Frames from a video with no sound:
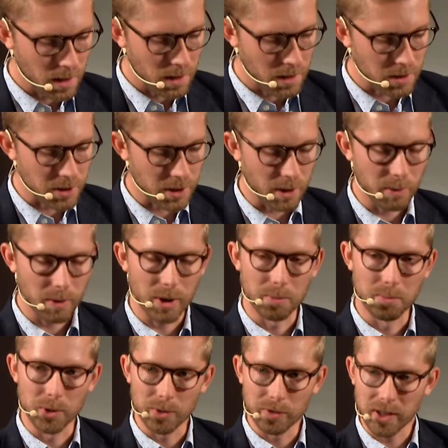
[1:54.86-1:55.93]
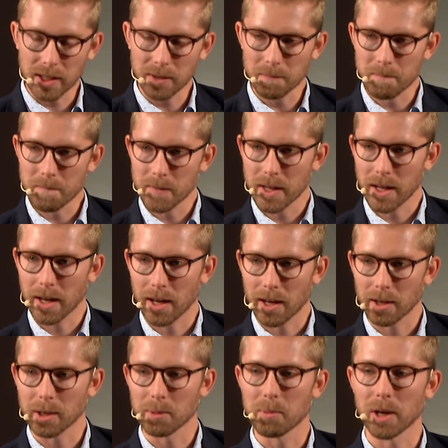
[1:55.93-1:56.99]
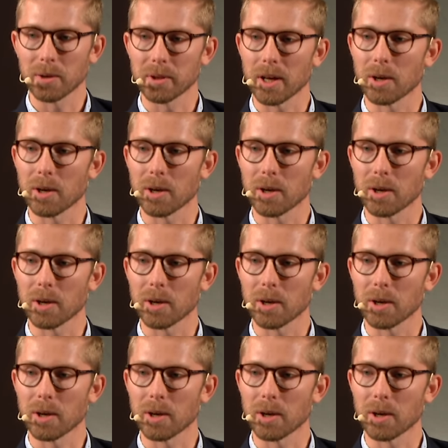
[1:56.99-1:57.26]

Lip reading: show a movie about